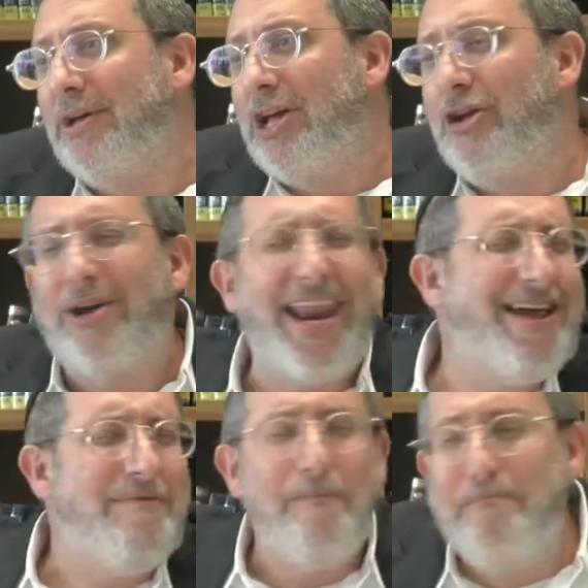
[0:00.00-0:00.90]
you're
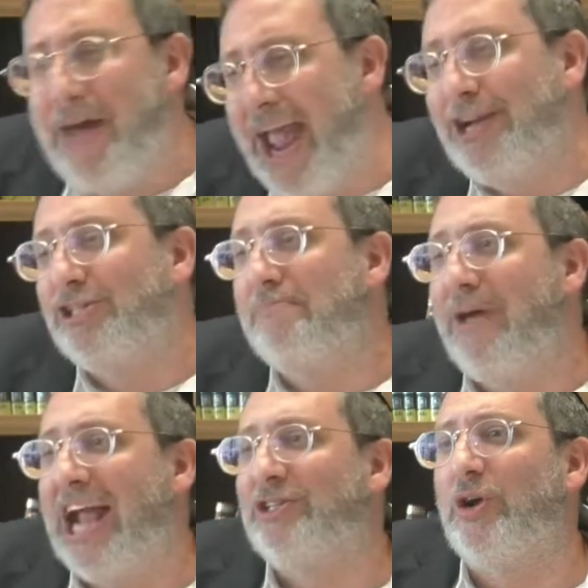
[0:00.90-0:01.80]
getting major,
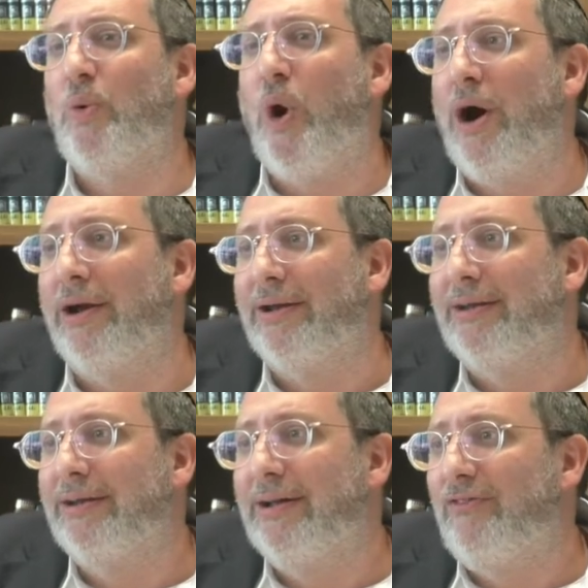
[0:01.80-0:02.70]
major reward
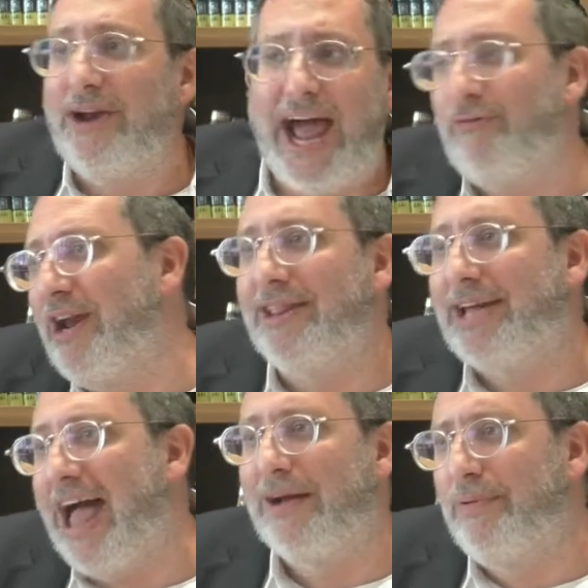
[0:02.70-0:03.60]
for not reading the
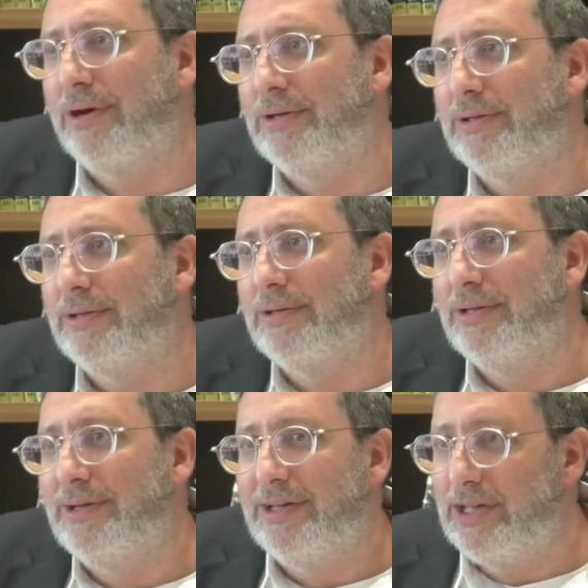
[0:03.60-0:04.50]
comic book.
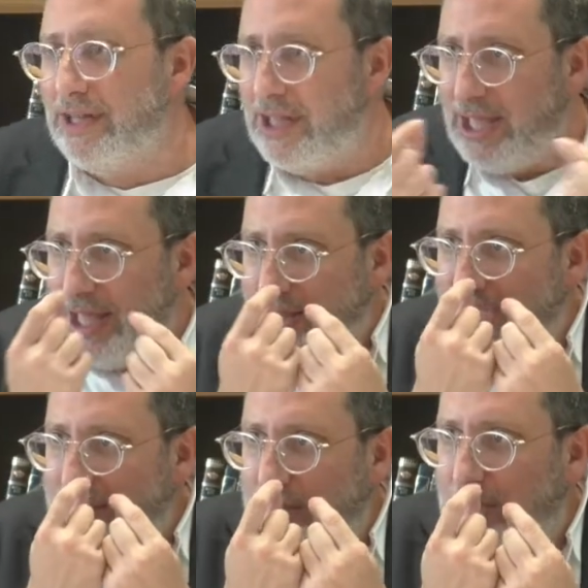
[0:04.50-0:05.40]
You
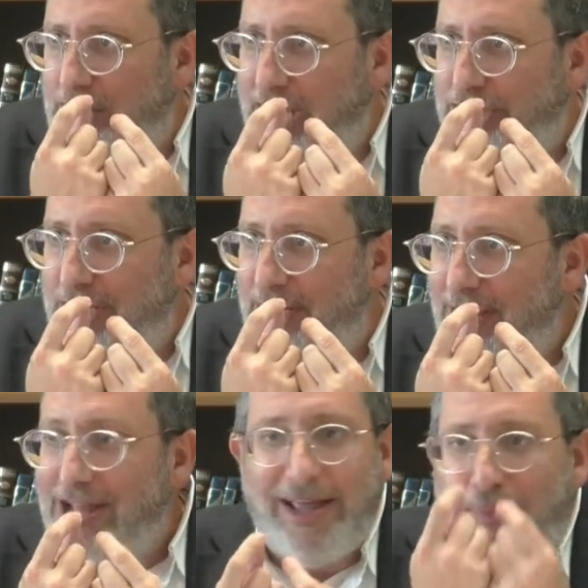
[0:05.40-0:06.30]
hear the distinction?
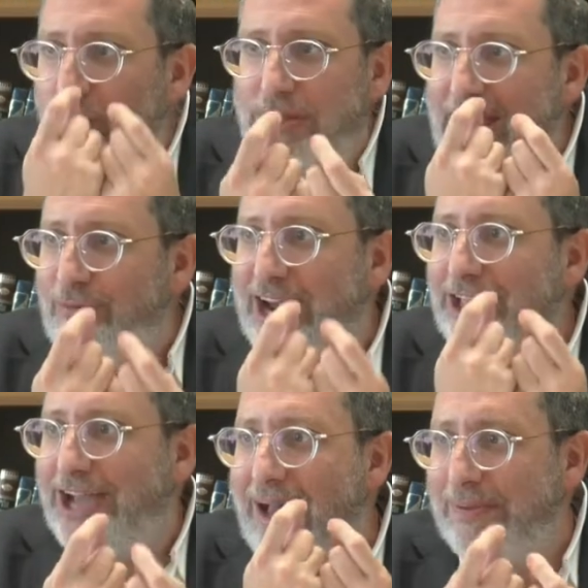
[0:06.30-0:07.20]
They're both not reading
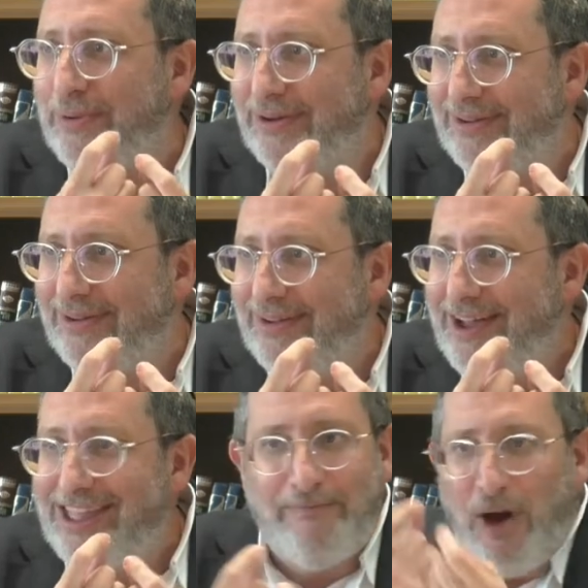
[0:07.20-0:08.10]
the comic book.
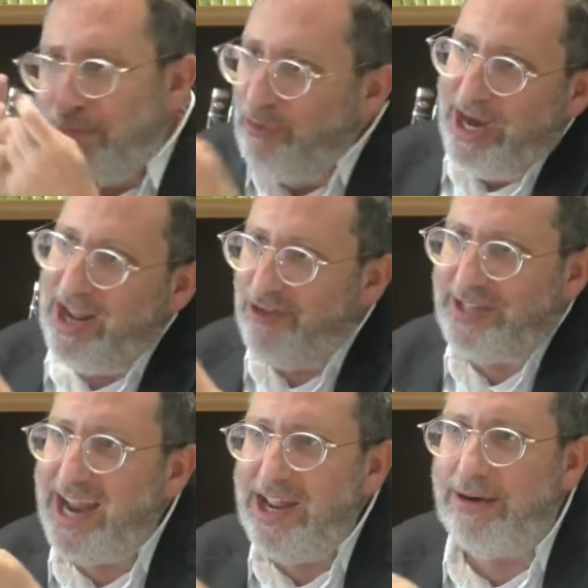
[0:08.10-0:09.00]
They've both been reading it for
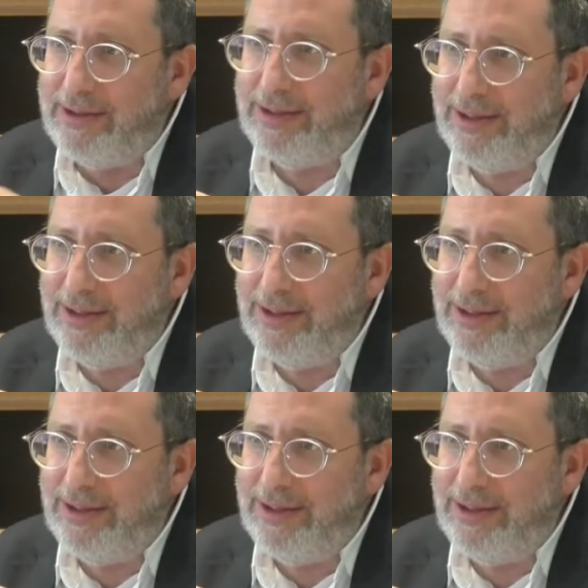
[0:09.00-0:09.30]
10 years.